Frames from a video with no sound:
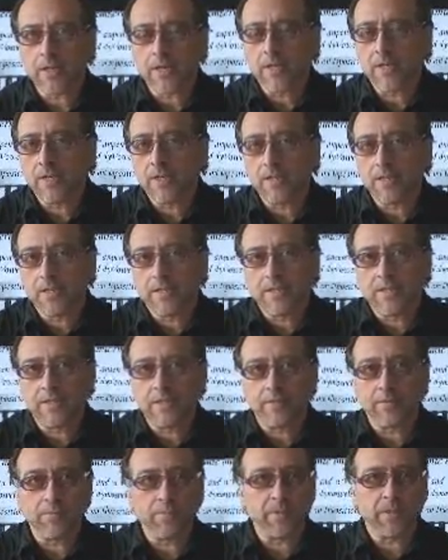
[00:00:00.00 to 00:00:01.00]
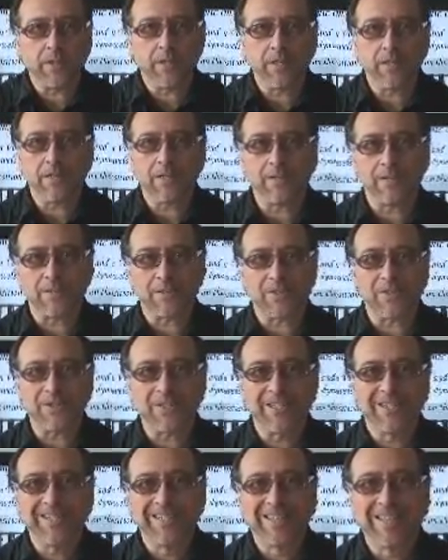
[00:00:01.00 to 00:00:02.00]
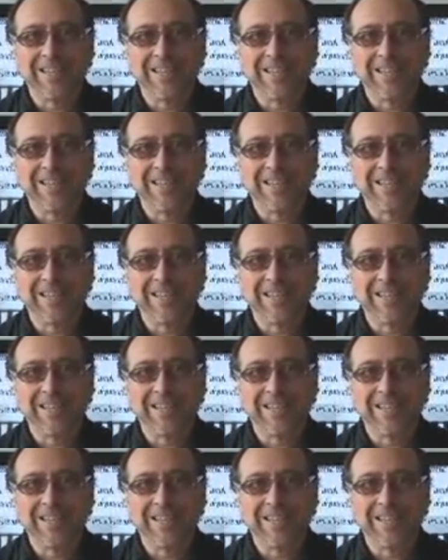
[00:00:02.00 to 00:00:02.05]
and nobody else.